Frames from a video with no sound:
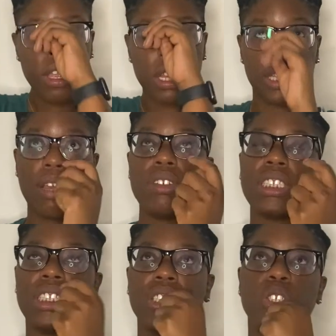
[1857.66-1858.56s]
there was
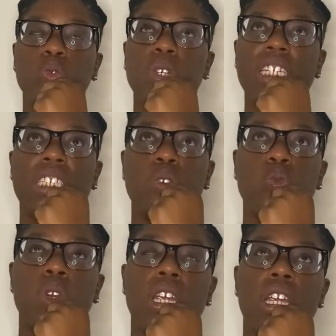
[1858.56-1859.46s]
a
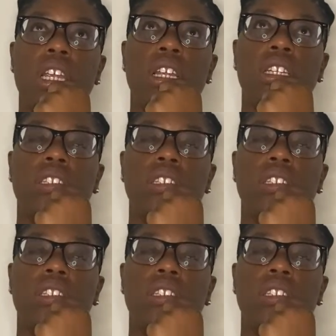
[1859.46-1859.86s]
situation where